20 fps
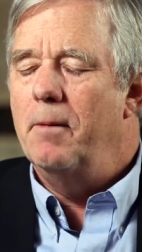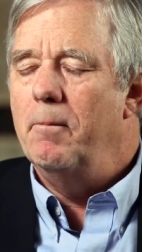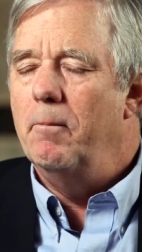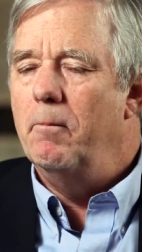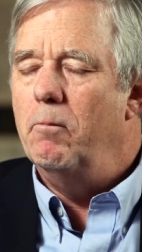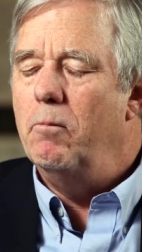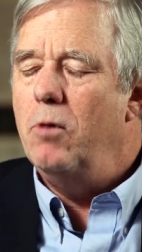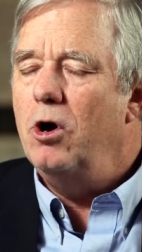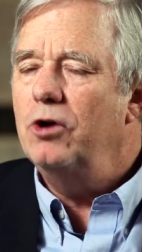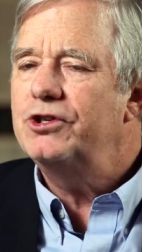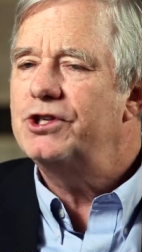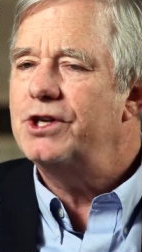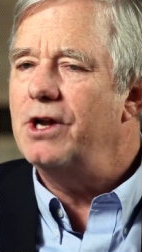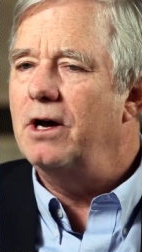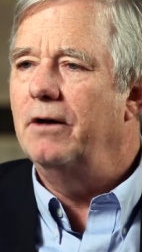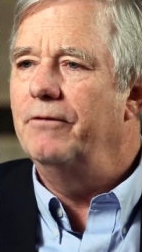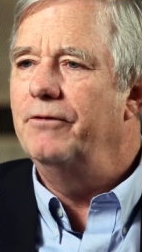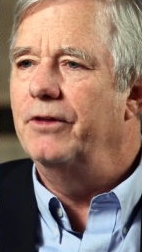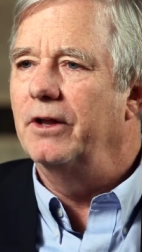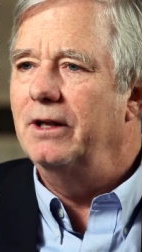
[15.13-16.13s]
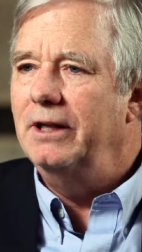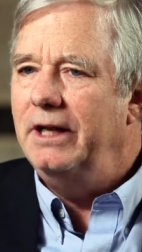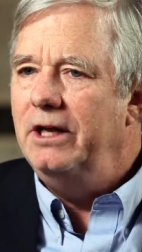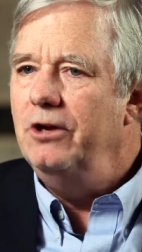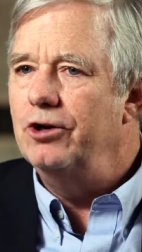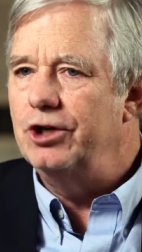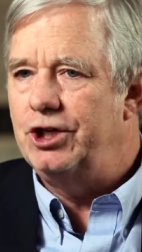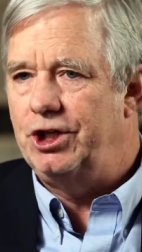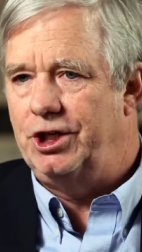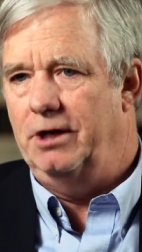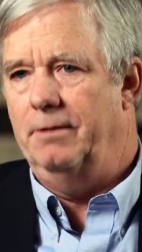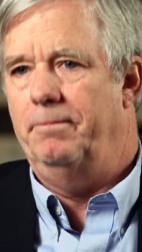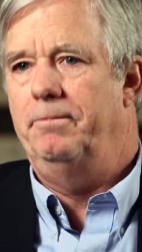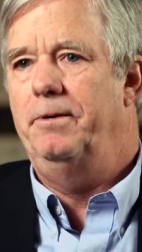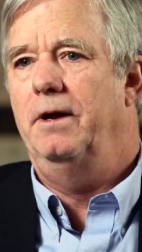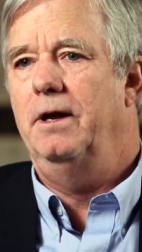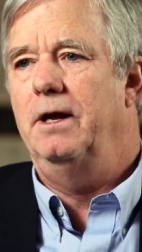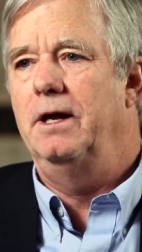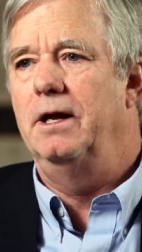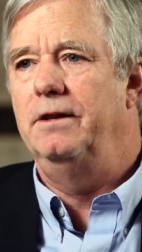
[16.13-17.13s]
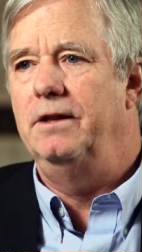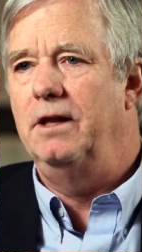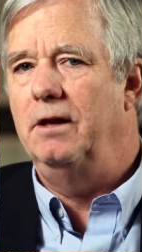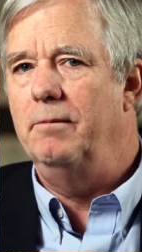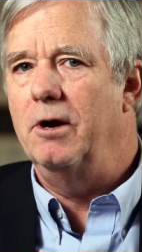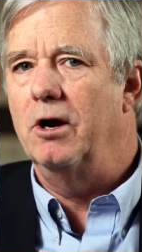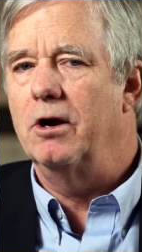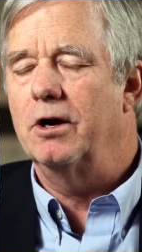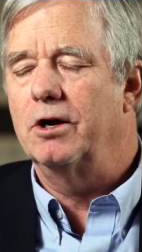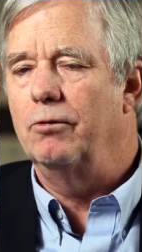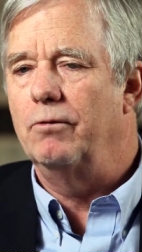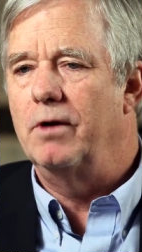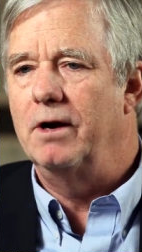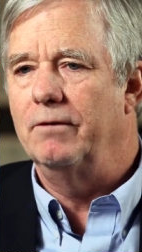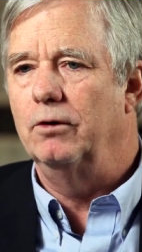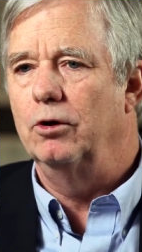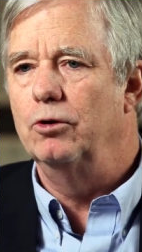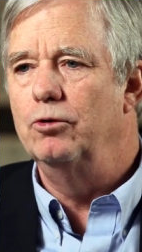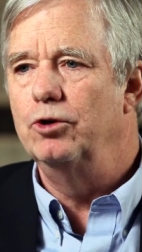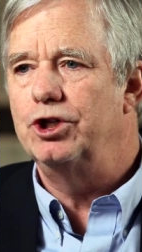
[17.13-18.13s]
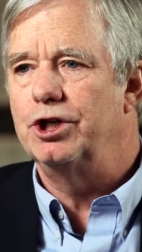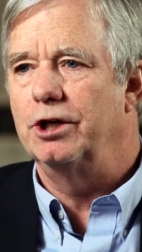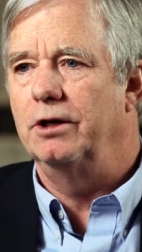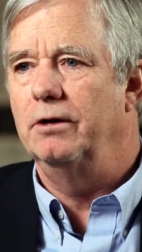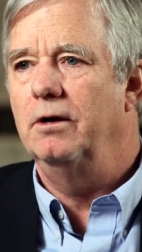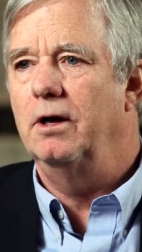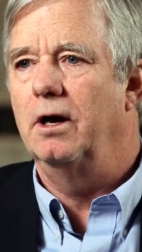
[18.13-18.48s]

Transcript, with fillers: most of the leadership in the American Revolution,